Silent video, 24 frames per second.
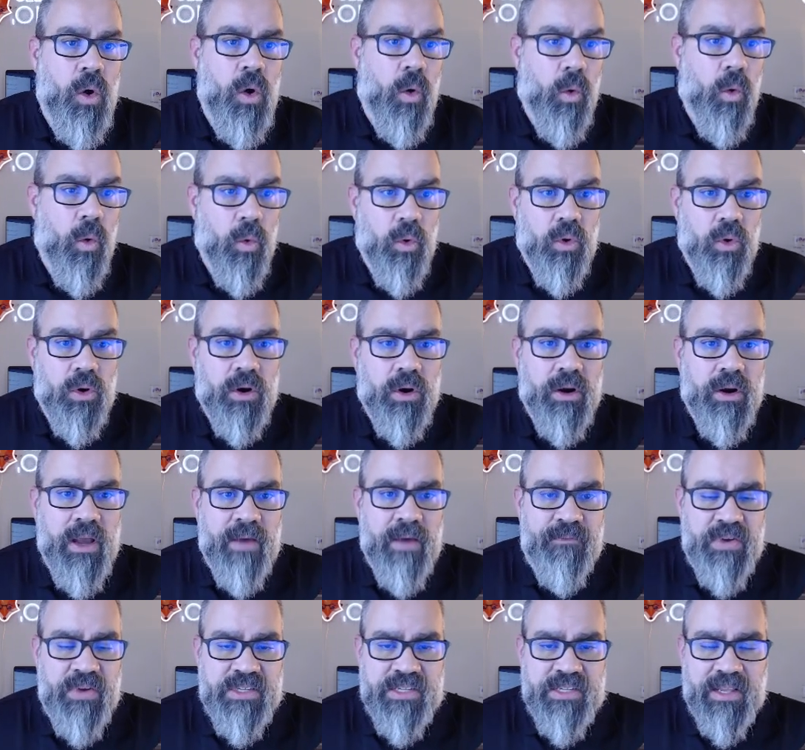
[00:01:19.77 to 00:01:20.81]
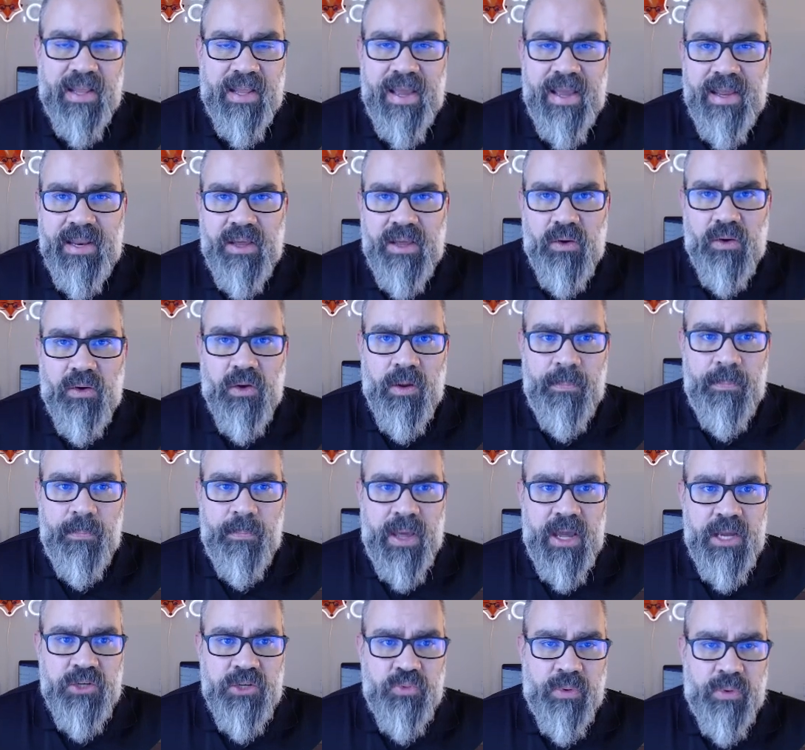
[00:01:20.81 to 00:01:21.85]
Or if it's landing on a
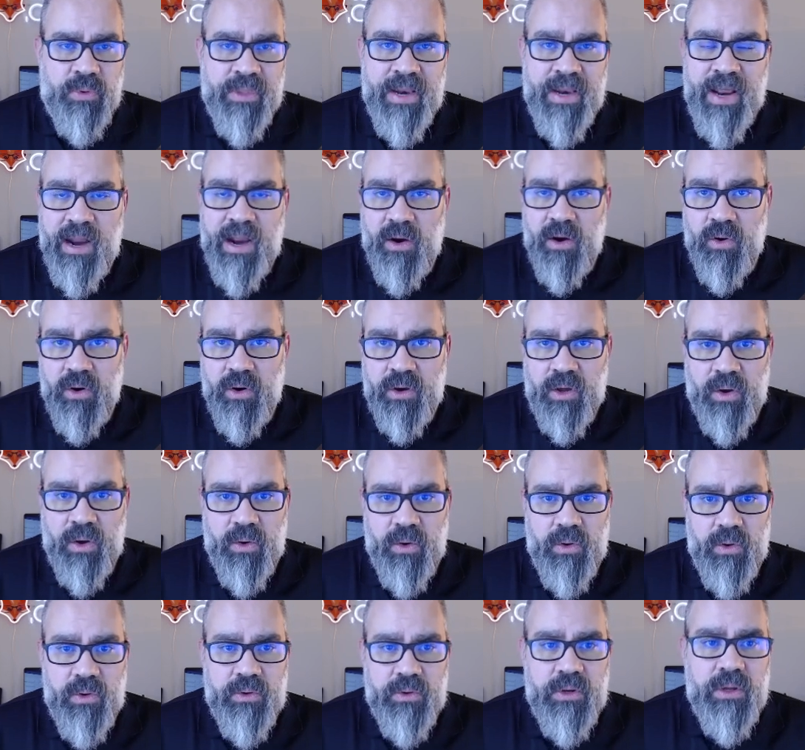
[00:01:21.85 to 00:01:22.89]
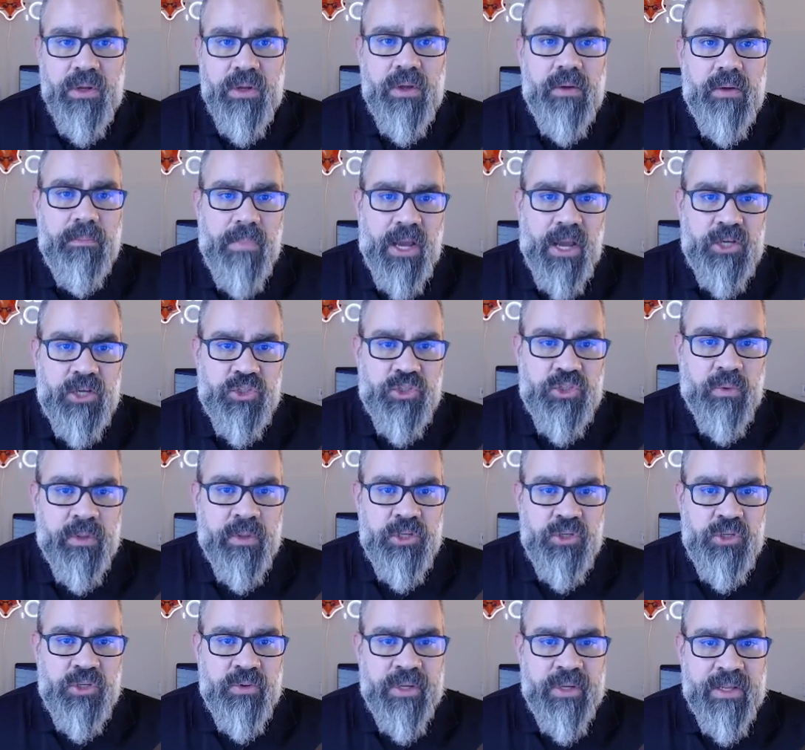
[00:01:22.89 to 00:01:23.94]
page with an error code, make sure
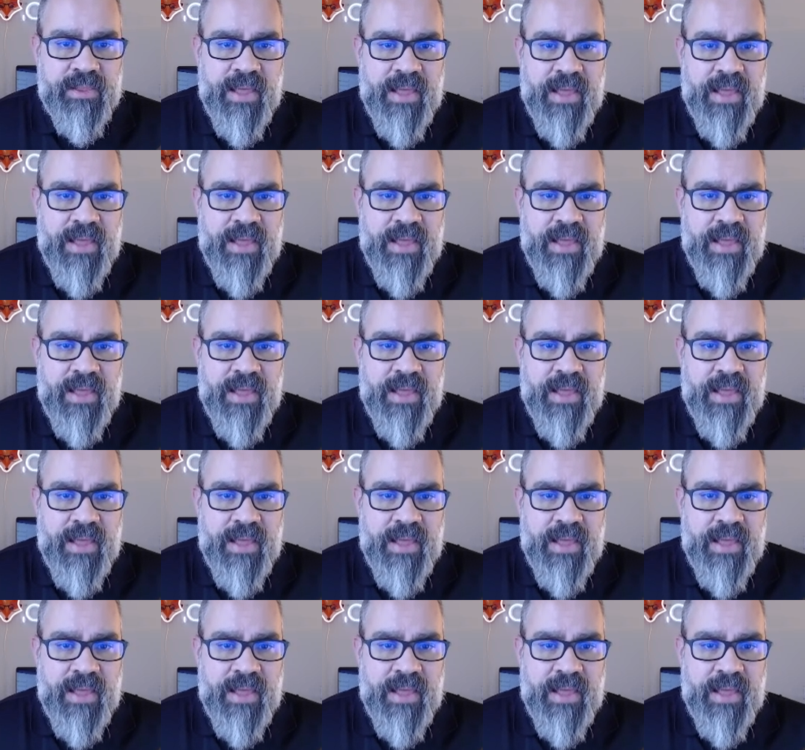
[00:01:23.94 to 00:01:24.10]
that you get that